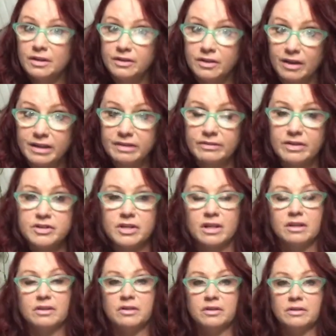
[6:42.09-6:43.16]
not
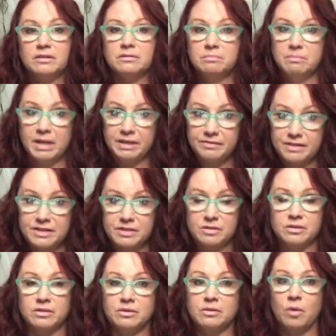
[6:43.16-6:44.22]
evangelical,
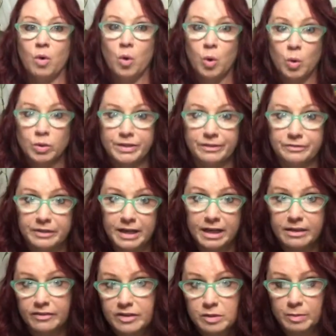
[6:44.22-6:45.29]
metaphysical, whole different
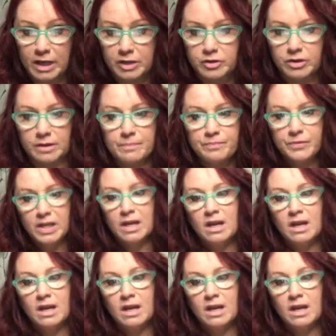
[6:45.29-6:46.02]
end of the spectrum